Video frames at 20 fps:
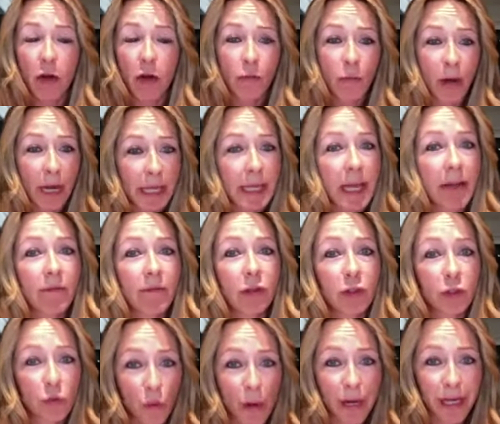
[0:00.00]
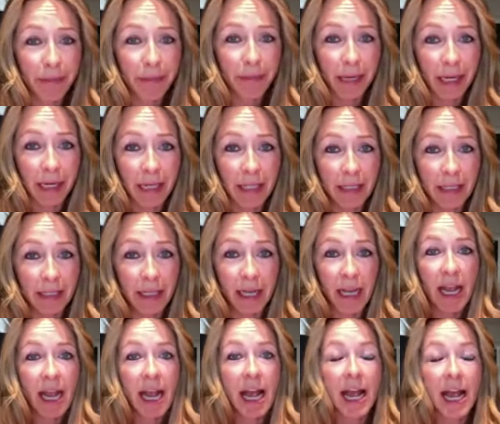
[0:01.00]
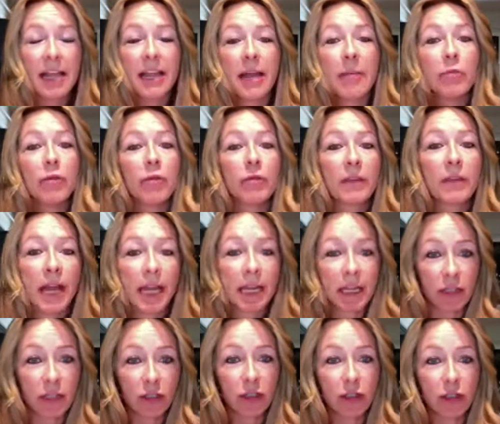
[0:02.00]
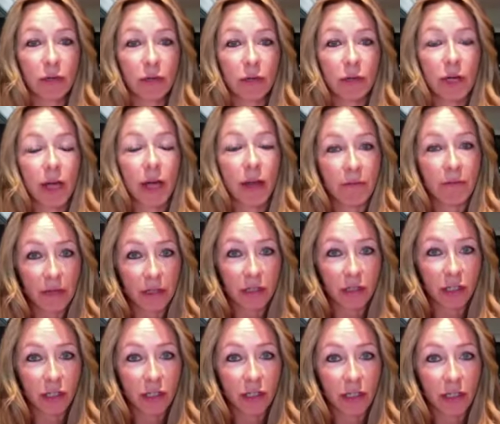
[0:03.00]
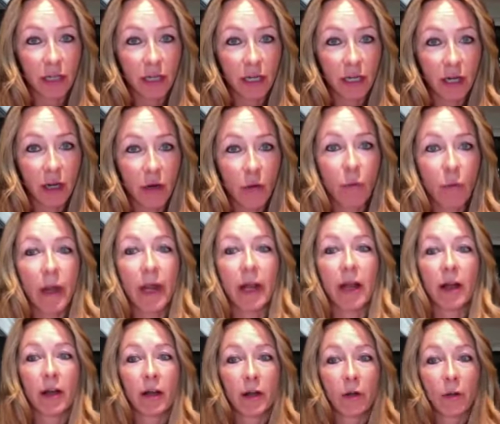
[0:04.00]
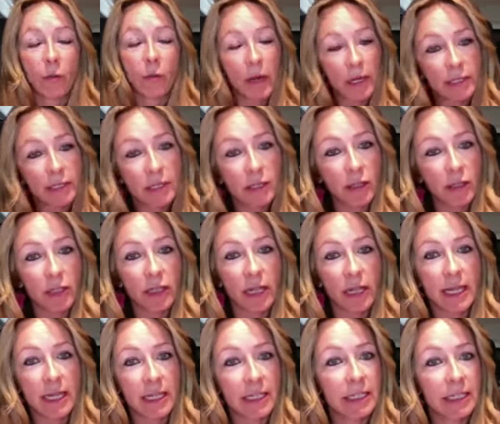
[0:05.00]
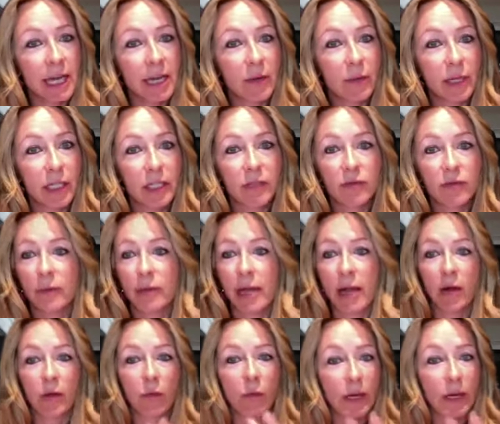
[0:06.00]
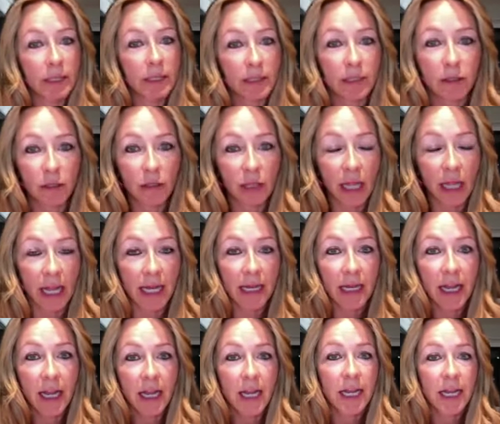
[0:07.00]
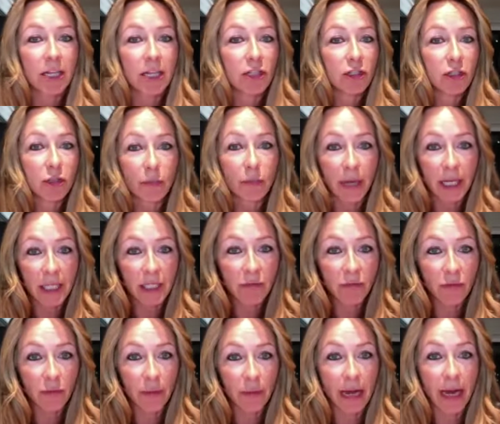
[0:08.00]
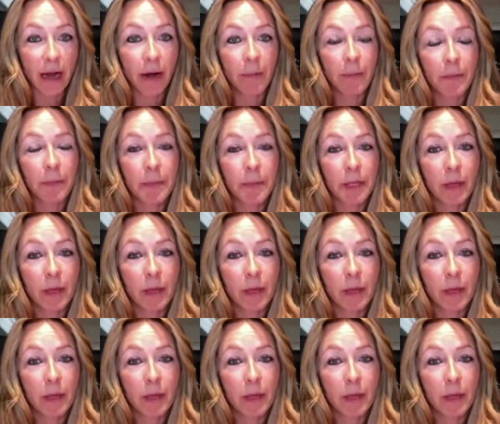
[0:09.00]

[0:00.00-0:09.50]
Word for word: Write that for 20 minutes and then move that into a vision where what does it look like in 10 weeks from now? Or what does it look like in two months from now?